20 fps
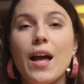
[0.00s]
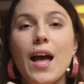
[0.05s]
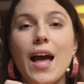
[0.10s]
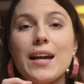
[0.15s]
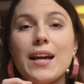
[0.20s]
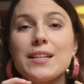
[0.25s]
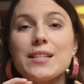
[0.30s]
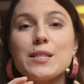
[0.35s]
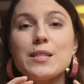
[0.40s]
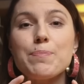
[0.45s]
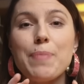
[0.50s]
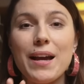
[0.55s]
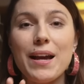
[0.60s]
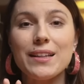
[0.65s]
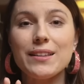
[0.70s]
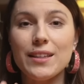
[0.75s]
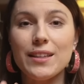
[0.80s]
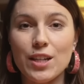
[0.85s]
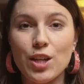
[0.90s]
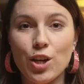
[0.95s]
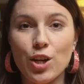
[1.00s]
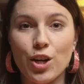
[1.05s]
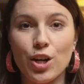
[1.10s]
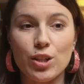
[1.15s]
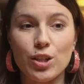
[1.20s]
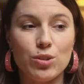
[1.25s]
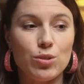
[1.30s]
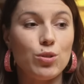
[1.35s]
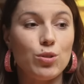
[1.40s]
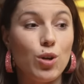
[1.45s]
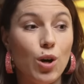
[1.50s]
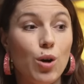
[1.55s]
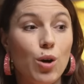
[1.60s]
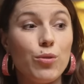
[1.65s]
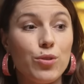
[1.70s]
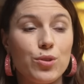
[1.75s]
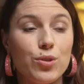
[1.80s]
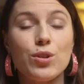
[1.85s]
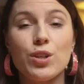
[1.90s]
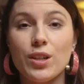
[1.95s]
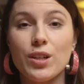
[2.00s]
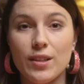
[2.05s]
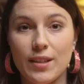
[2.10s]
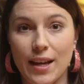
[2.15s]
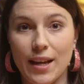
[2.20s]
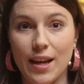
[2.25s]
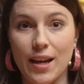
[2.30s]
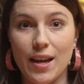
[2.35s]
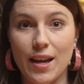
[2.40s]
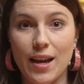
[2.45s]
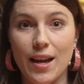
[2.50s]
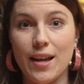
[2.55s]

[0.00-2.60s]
Expecting her to go through her day